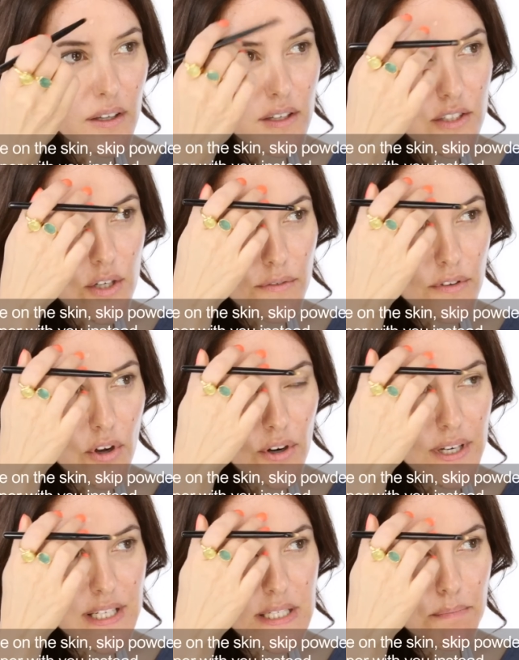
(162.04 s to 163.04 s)
So if you've got
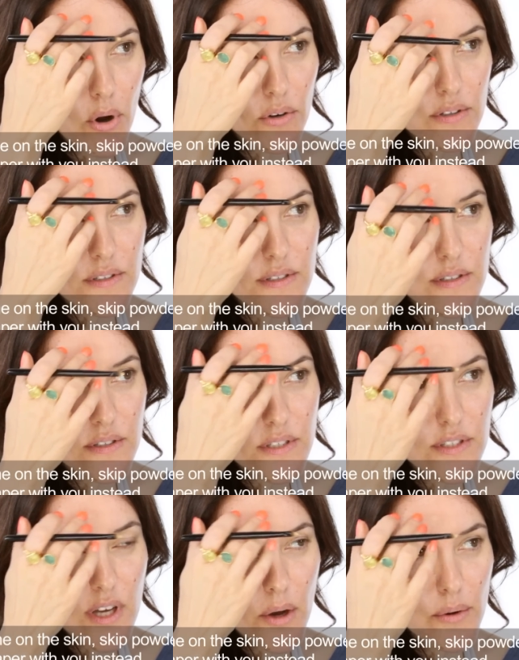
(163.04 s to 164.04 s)
any spots,
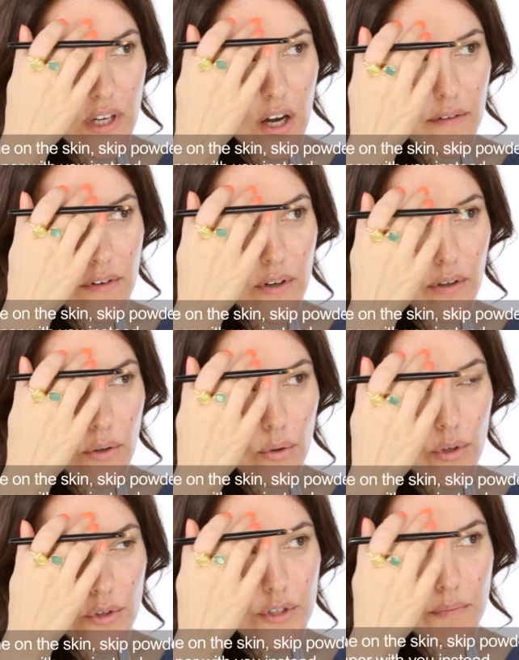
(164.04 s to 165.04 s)
just go and cover
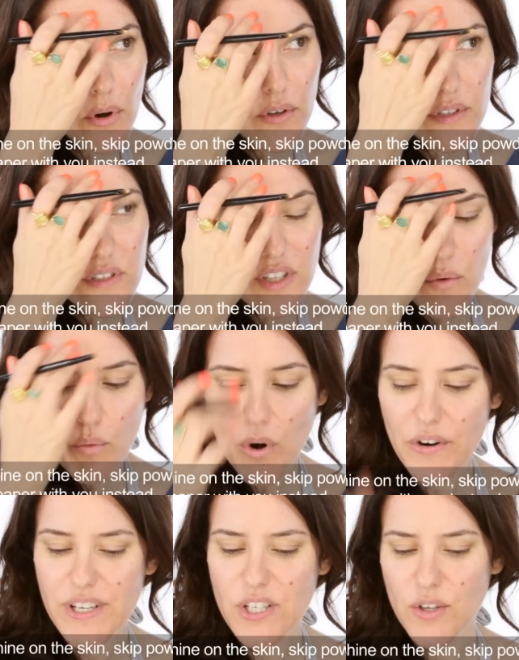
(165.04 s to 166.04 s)
all your spots. And don't
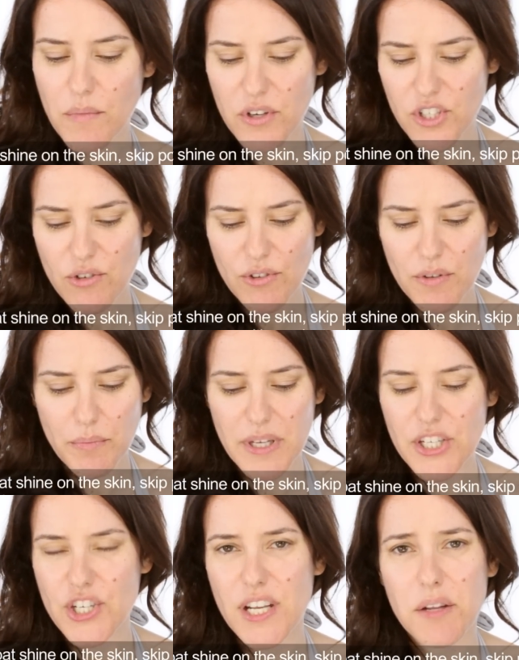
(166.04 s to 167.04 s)
worry too much. You're on the
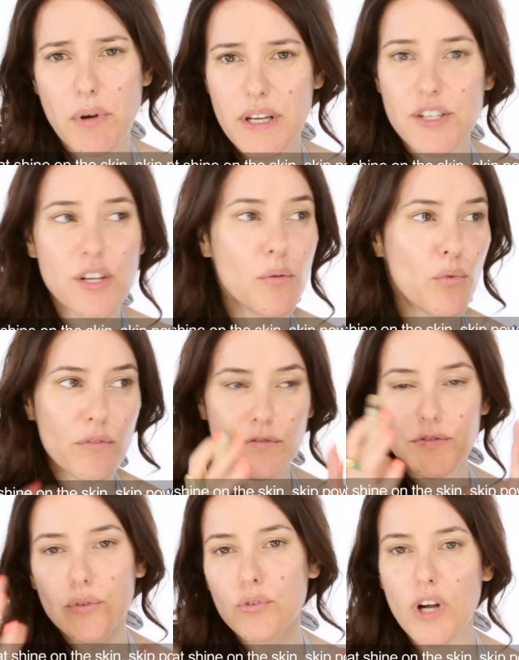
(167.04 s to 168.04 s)
beach anyway. You don't want
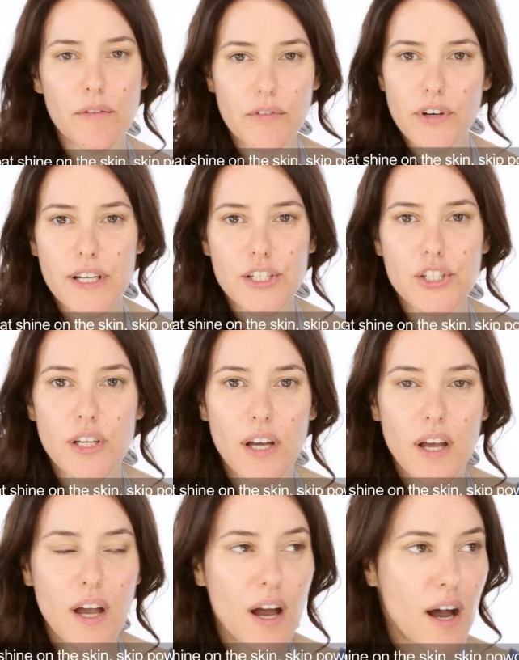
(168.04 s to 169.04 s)
full coverage.
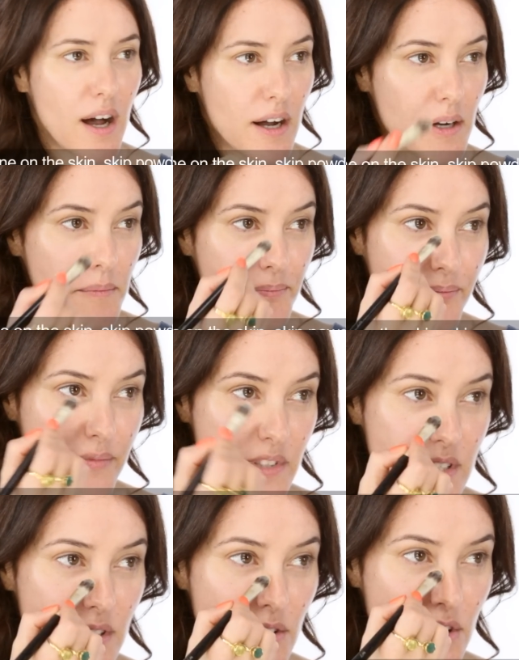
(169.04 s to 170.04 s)
Um,
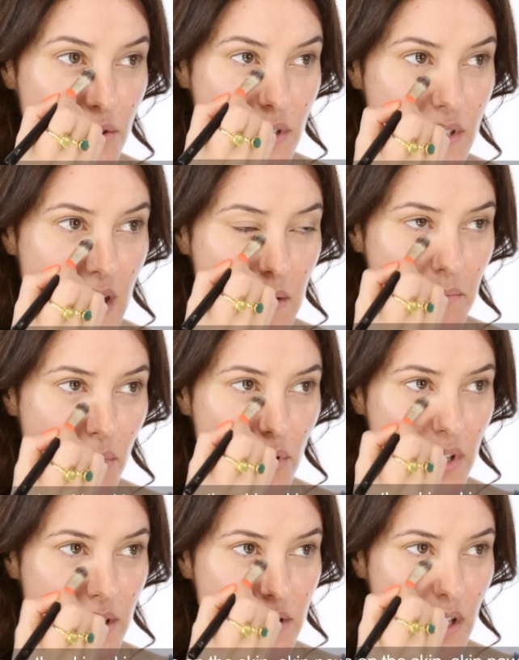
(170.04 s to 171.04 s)
you can use the same
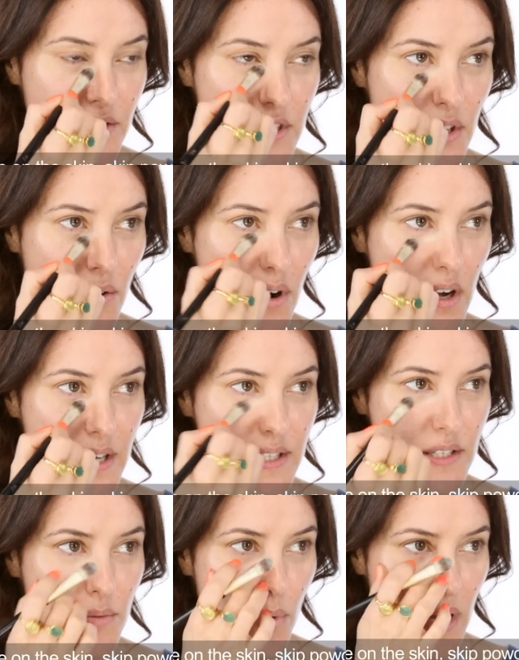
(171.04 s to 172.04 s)
product under your eyes
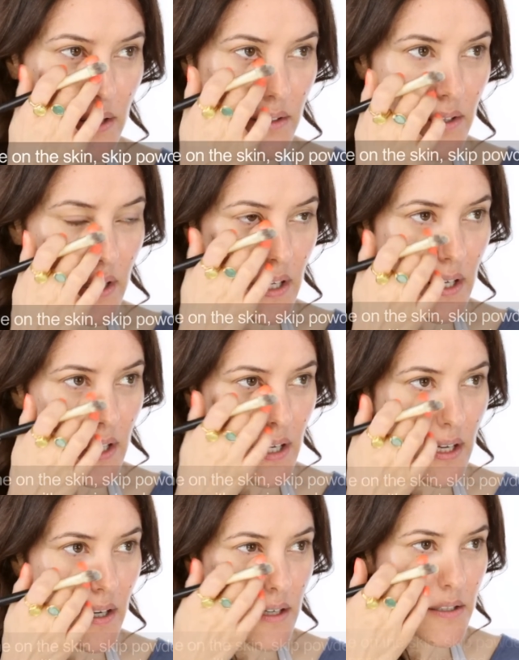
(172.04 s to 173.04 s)
as well.
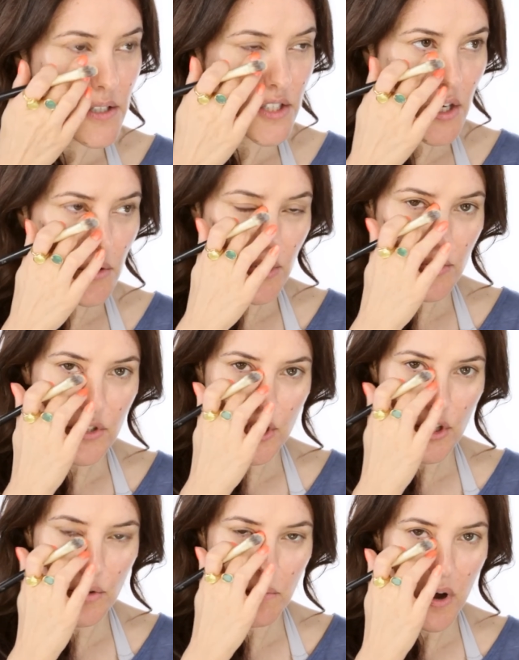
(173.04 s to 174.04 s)
Just don't use
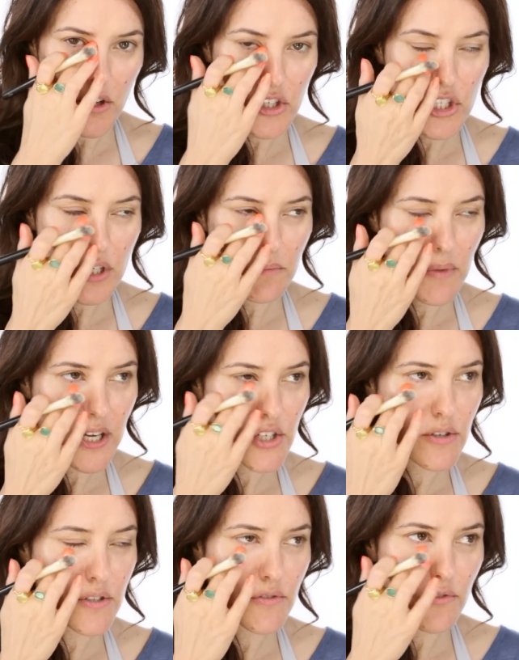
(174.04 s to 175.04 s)
too much and make
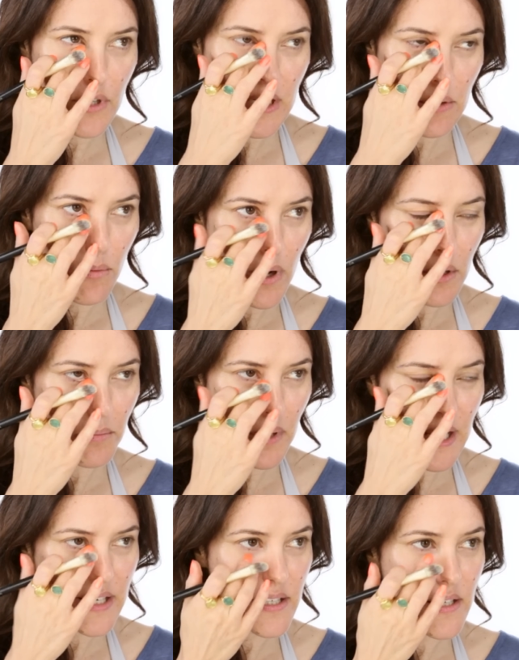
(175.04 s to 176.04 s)
sure it's really well
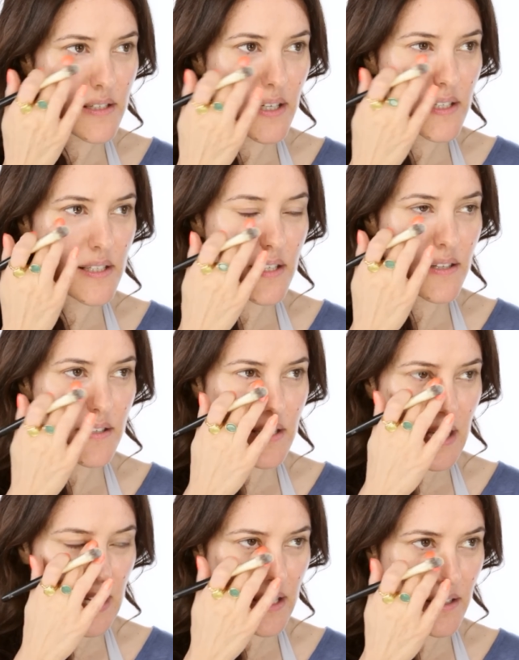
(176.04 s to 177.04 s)
blended into the
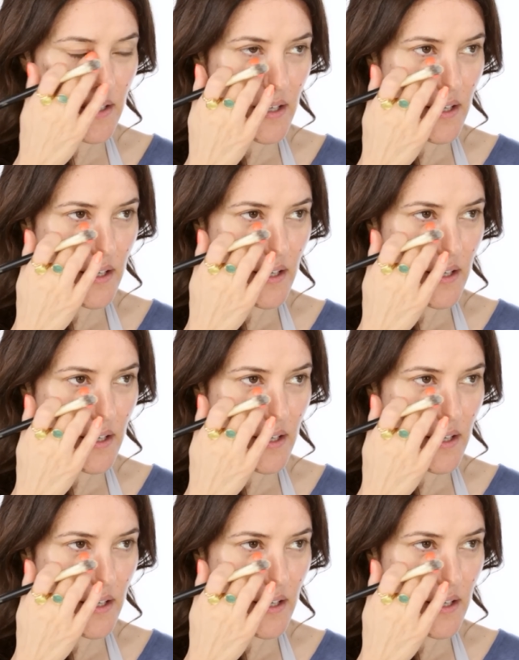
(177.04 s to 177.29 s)
skin.